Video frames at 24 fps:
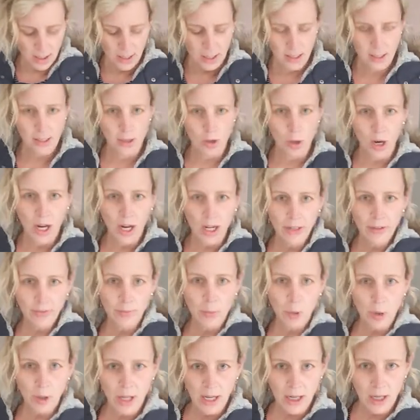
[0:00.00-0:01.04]
It's kind of
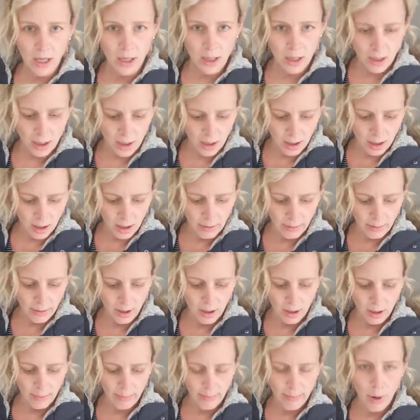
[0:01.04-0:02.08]
more like a
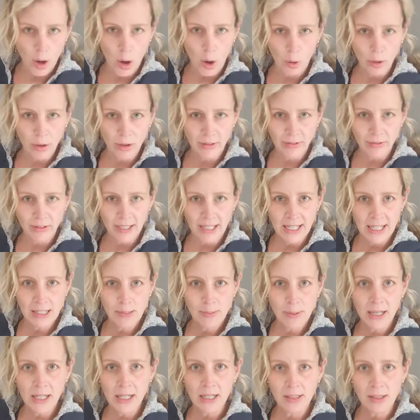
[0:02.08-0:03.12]
polar fleece,
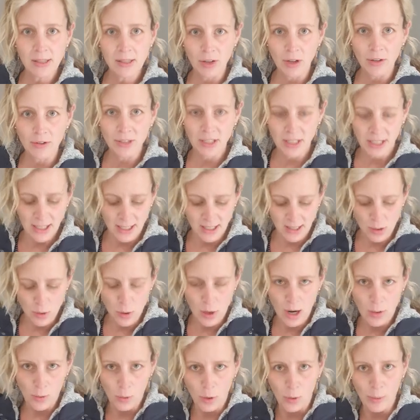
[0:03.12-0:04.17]
but it is soft and it is
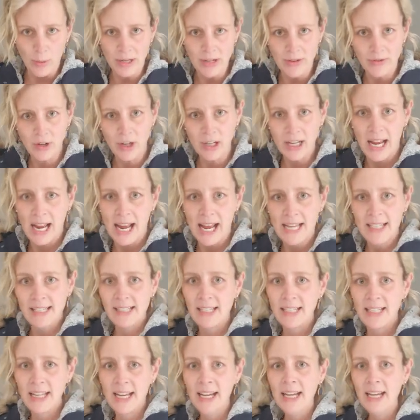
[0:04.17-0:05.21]
quite warm when you've got your hands
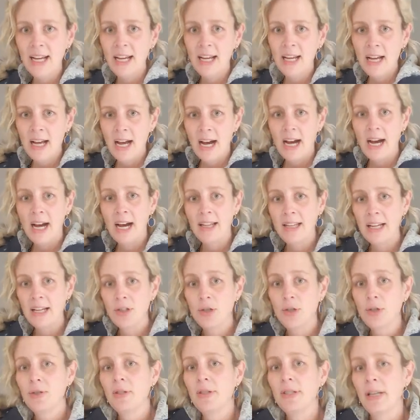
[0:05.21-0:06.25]
in there. They
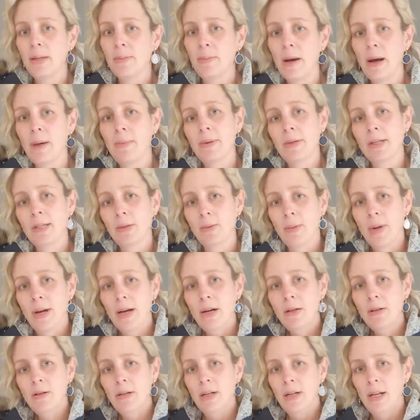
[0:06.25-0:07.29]
do zip up as
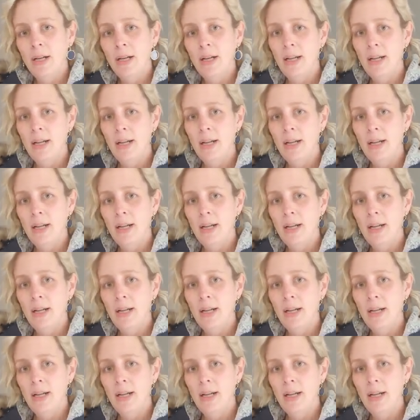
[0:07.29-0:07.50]
well.